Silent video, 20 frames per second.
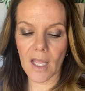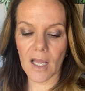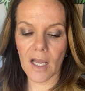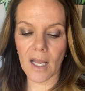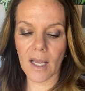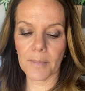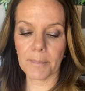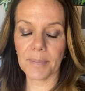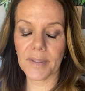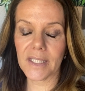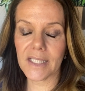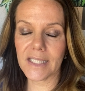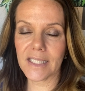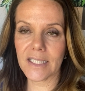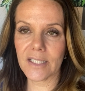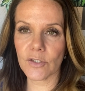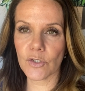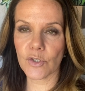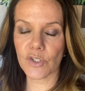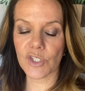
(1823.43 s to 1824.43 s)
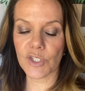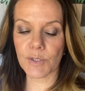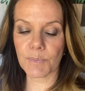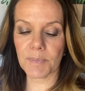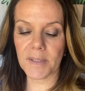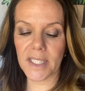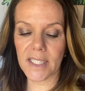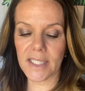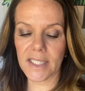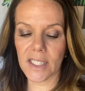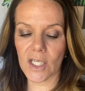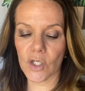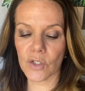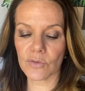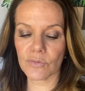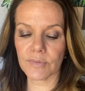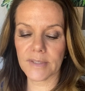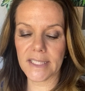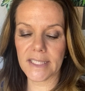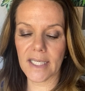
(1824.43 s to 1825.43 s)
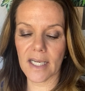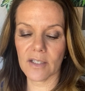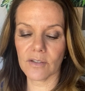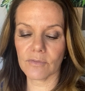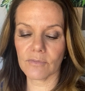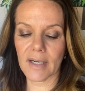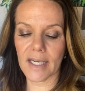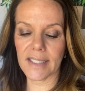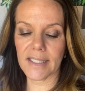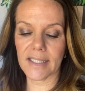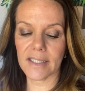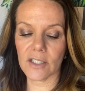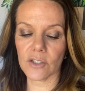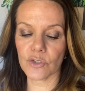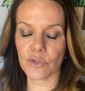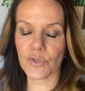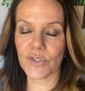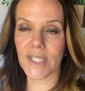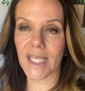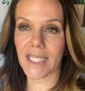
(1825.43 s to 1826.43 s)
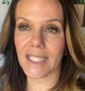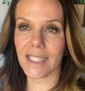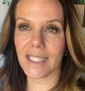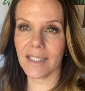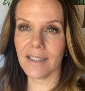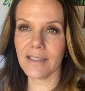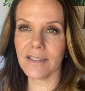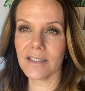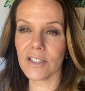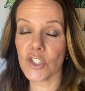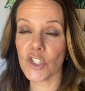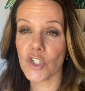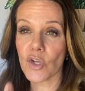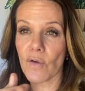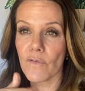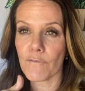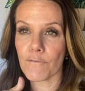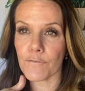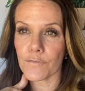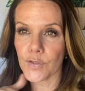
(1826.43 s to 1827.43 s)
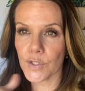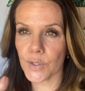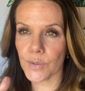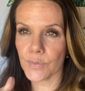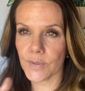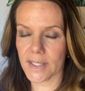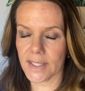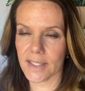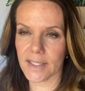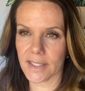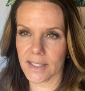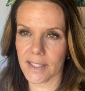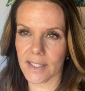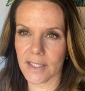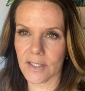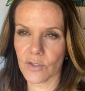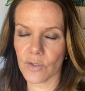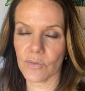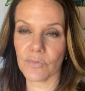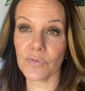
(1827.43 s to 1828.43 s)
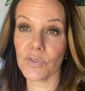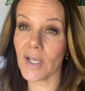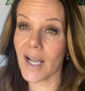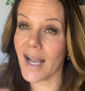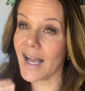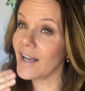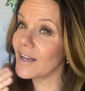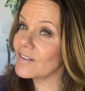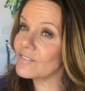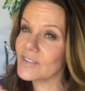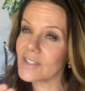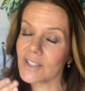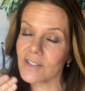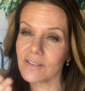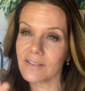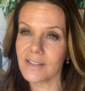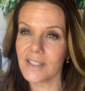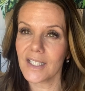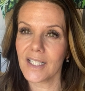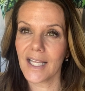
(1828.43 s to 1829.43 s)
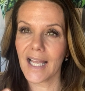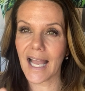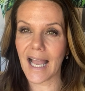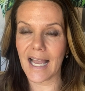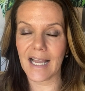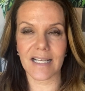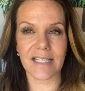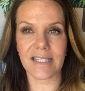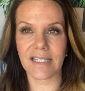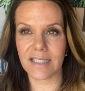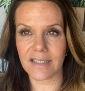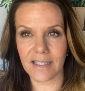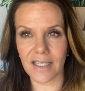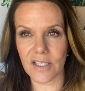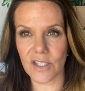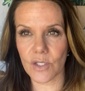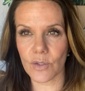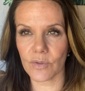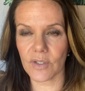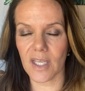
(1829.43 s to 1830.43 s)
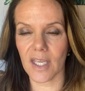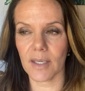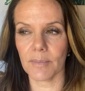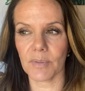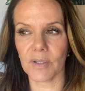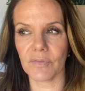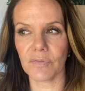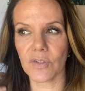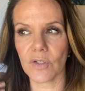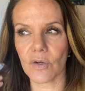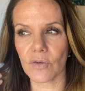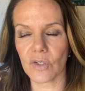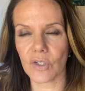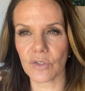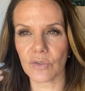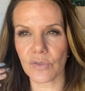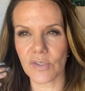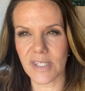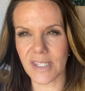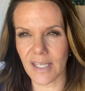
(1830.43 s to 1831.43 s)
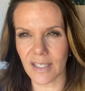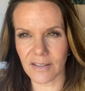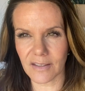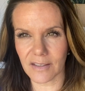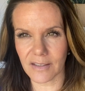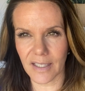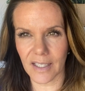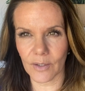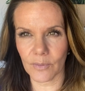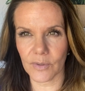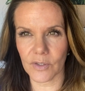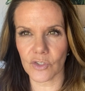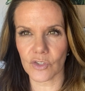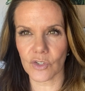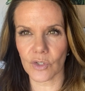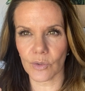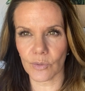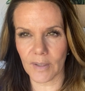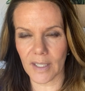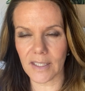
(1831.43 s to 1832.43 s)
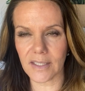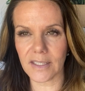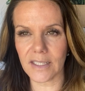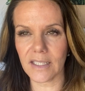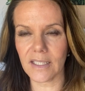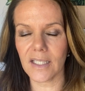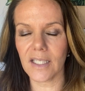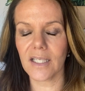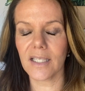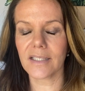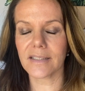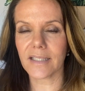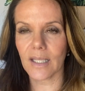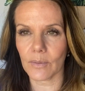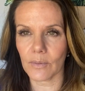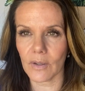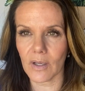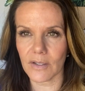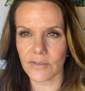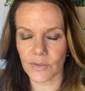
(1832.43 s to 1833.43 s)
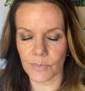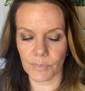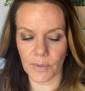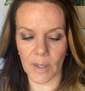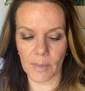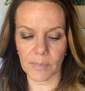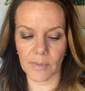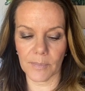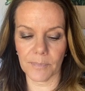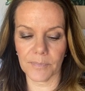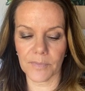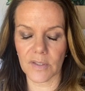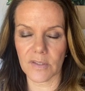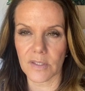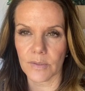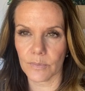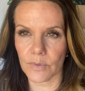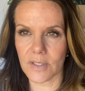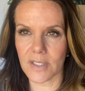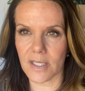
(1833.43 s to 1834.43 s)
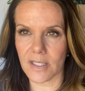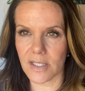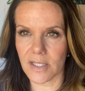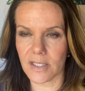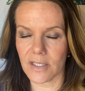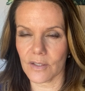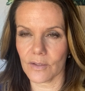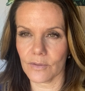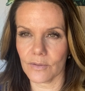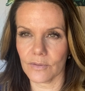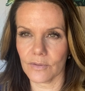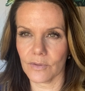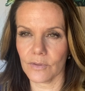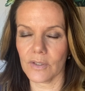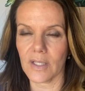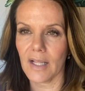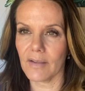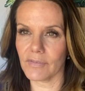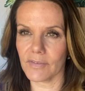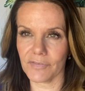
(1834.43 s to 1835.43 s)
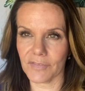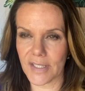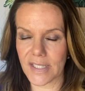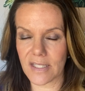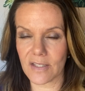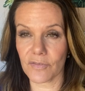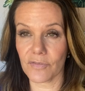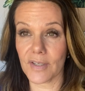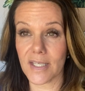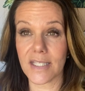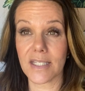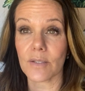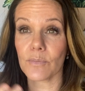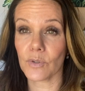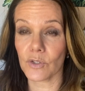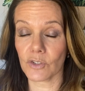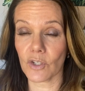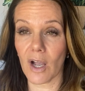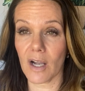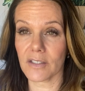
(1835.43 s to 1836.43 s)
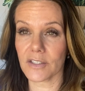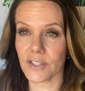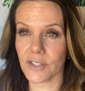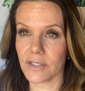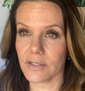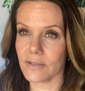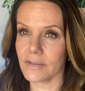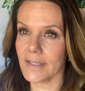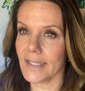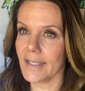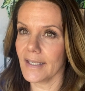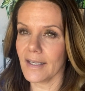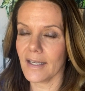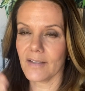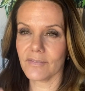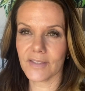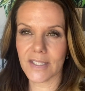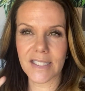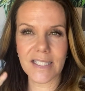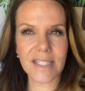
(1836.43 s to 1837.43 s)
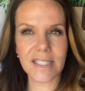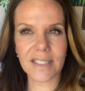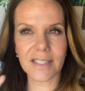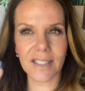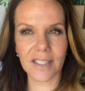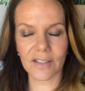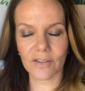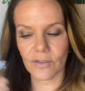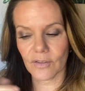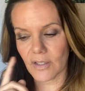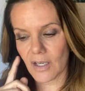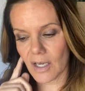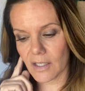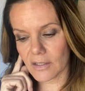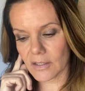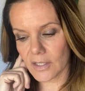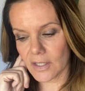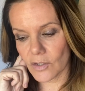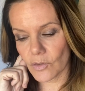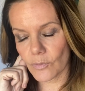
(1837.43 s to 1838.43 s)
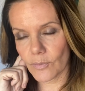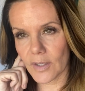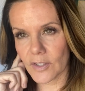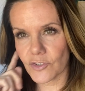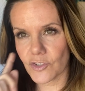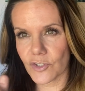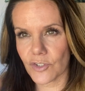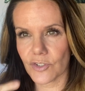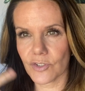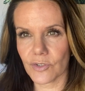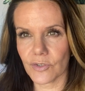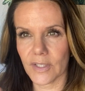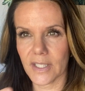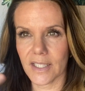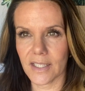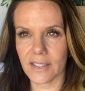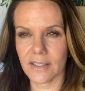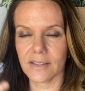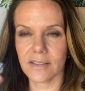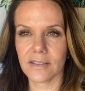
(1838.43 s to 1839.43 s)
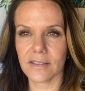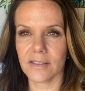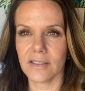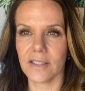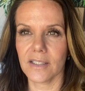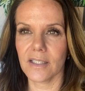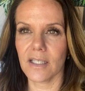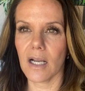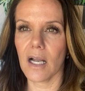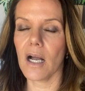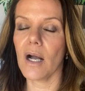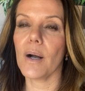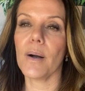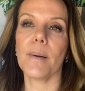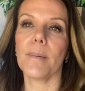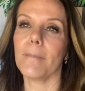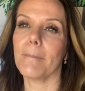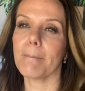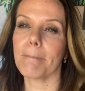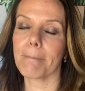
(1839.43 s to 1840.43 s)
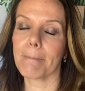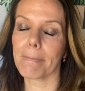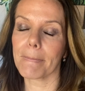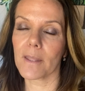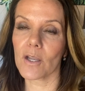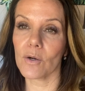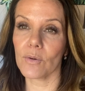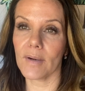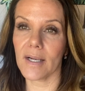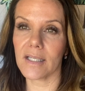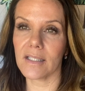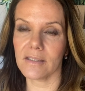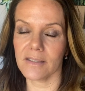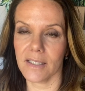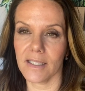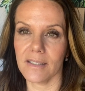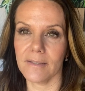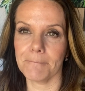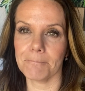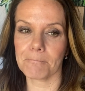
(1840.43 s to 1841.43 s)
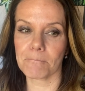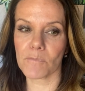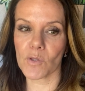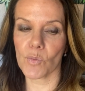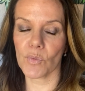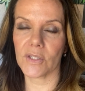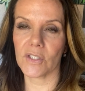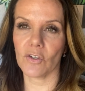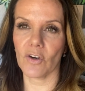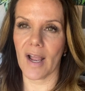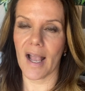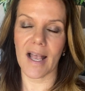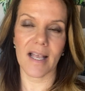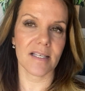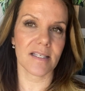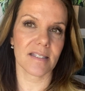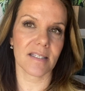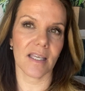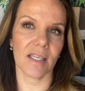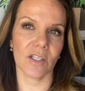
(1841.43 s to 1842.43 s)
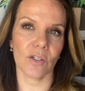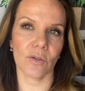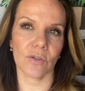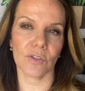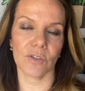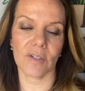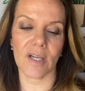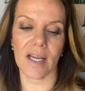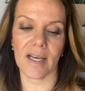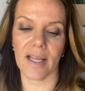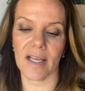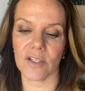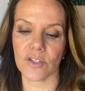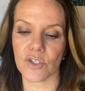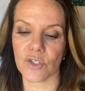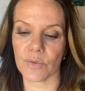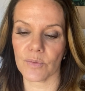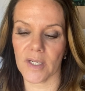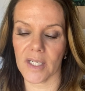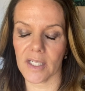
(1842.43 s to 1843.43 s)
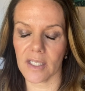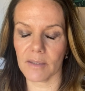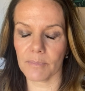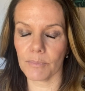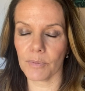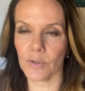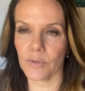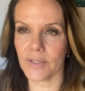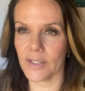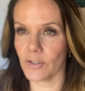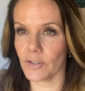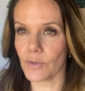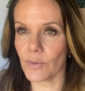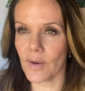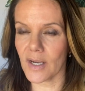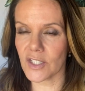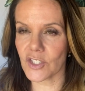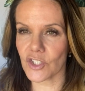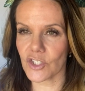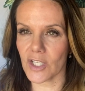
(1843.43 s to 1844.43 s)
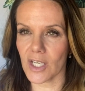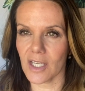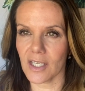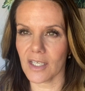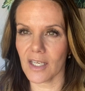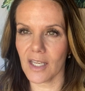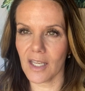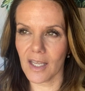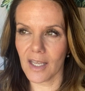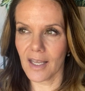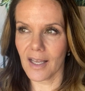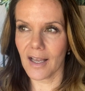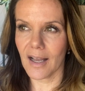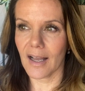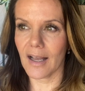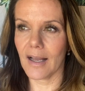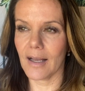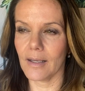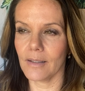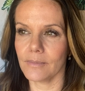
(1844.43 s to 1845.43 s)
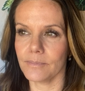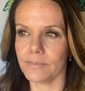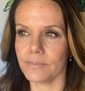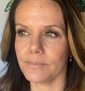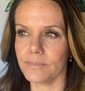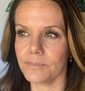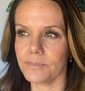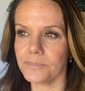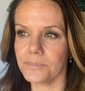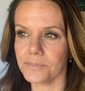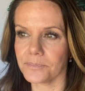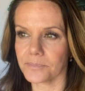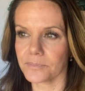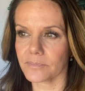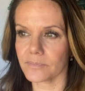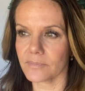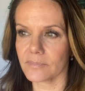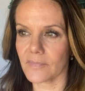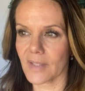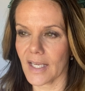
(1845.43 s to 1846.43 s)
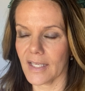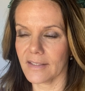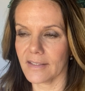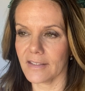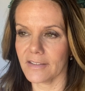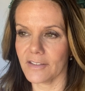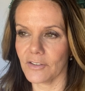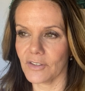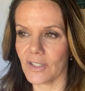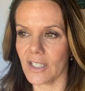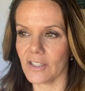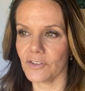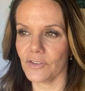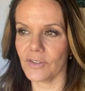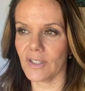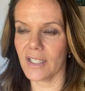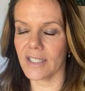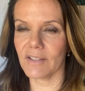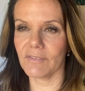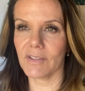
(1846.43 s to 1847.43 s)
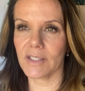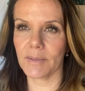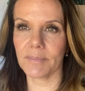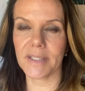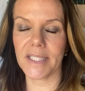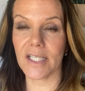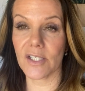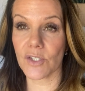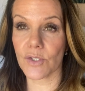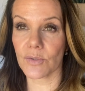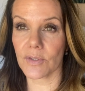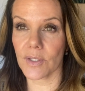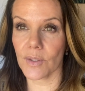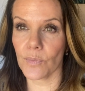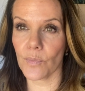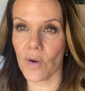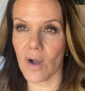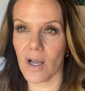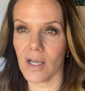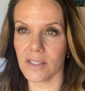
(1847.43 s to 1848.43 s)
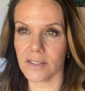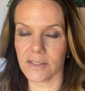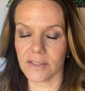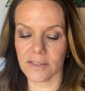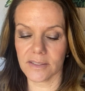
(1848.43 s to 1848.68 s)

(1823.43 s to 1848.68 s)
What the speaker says: Ability to speak, read, and write and understand English fluently. So if you have a little accent, that's okay. But if you don't understand the language correctly, that will cause a problem because it will test you. You'll have a face-to-face, they will talk to you. If they see that you're not registering correctly what they're asking you and you're not answering per their question, and you're not giving them the answer they want,